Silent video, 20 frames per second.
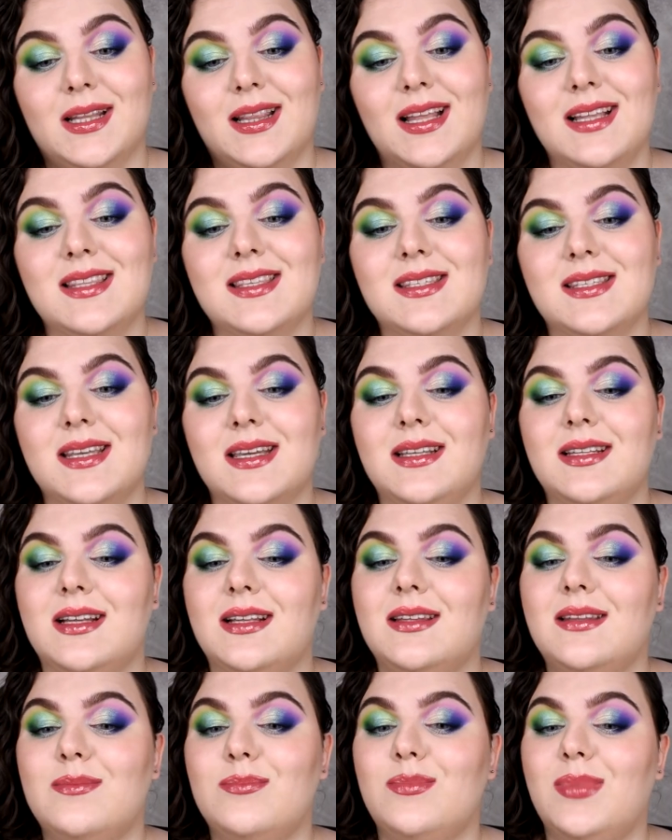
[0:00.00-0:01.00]
but let's say
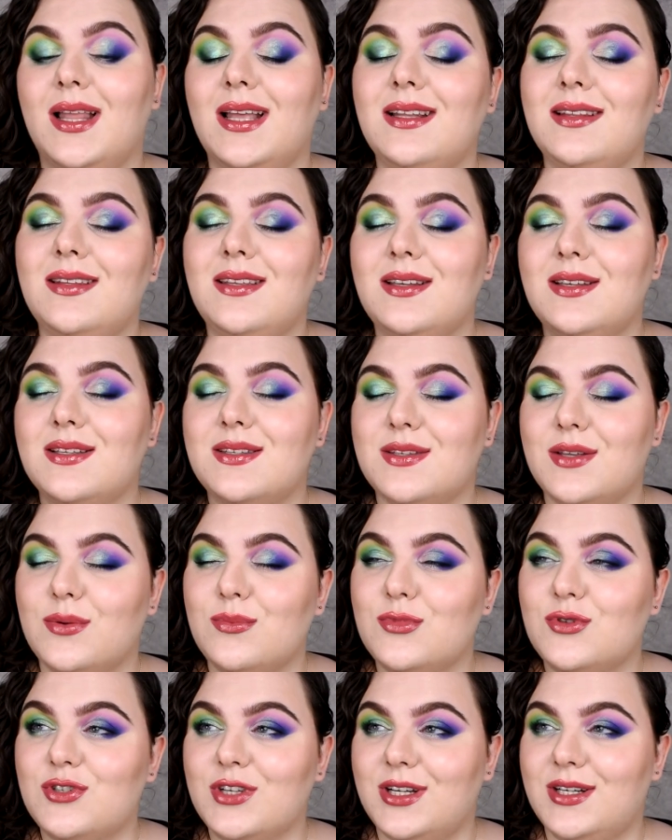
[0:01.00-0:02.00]
that blending
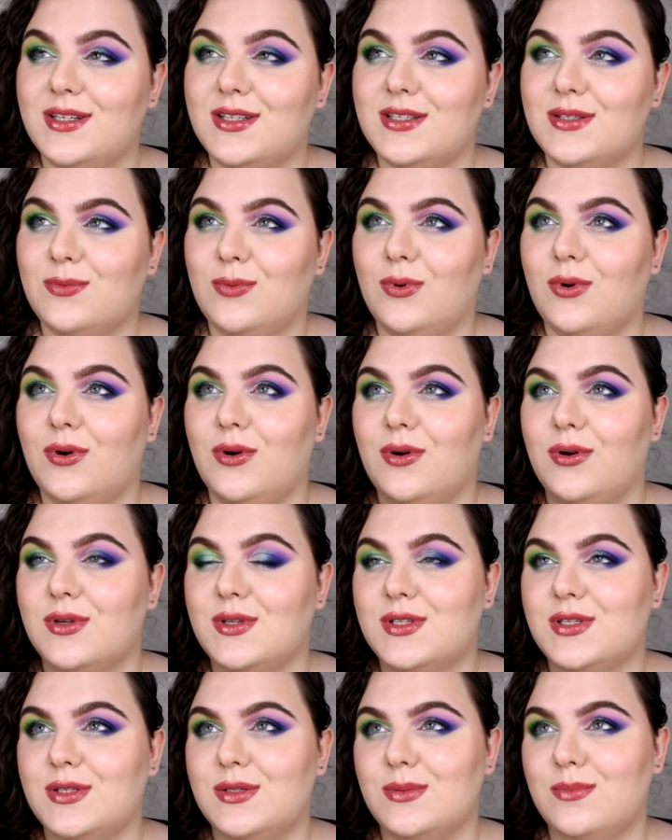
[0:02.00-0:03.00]
some shades
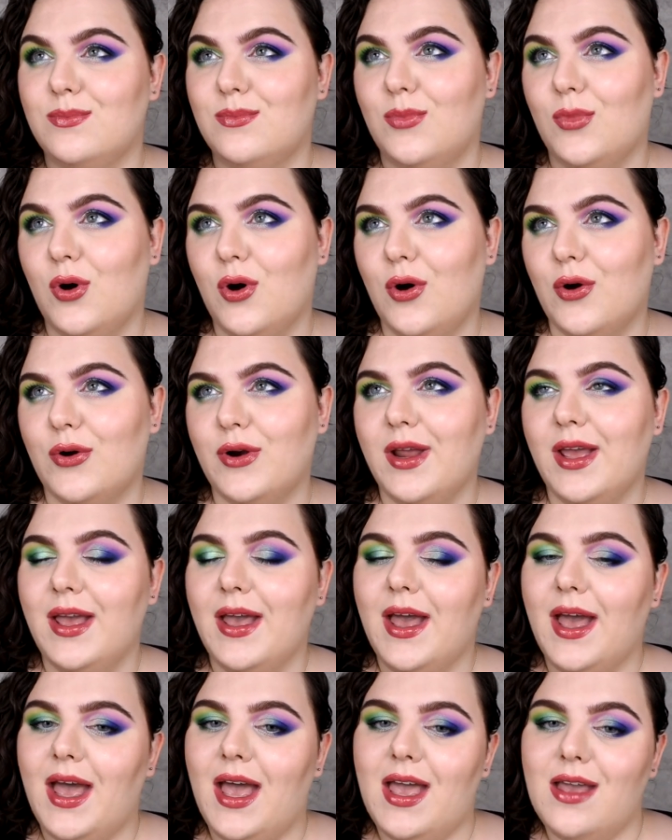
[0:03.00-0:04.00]
was more
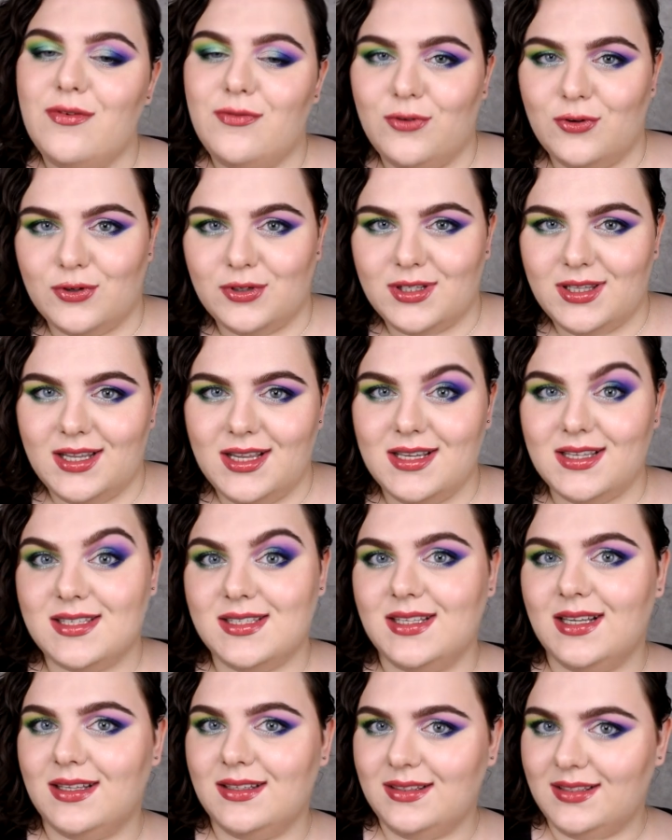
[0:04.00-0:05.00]
effortless
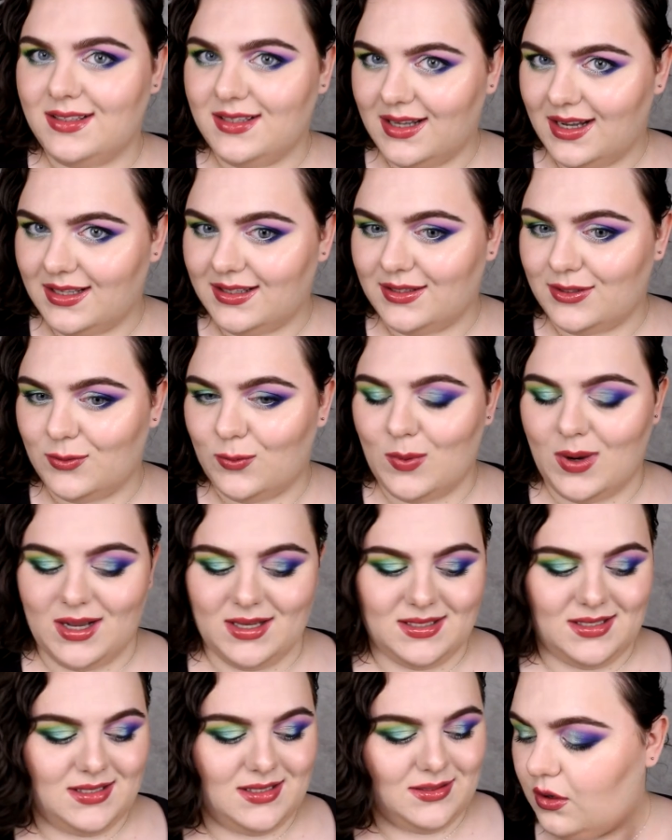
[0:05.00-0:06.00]
than the other
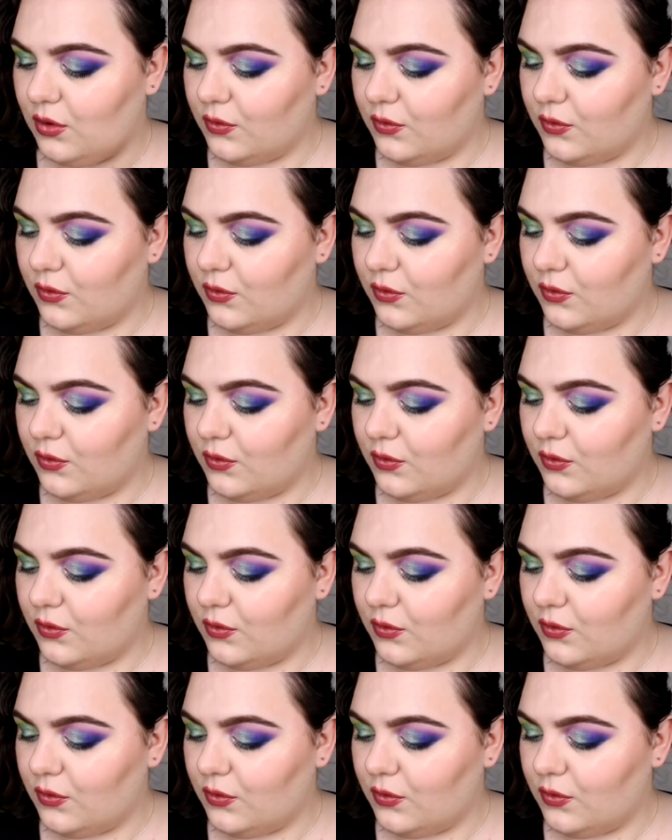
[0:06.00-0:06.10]
ones.